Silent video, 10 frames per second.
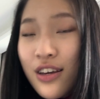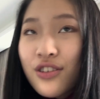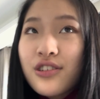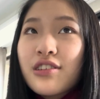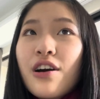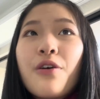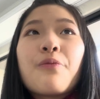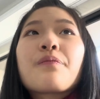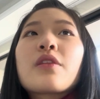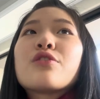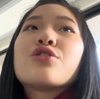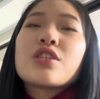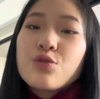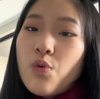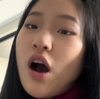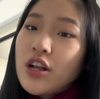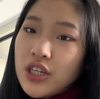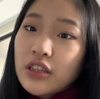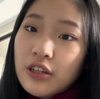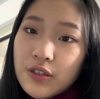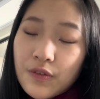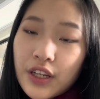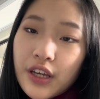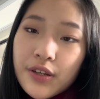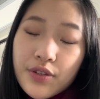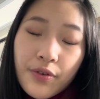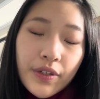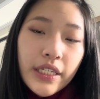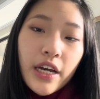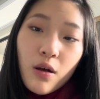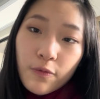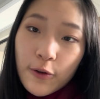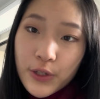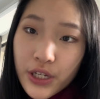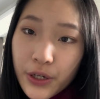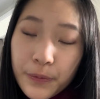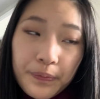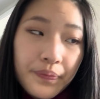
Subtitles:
So just watching those videos are really helpful too.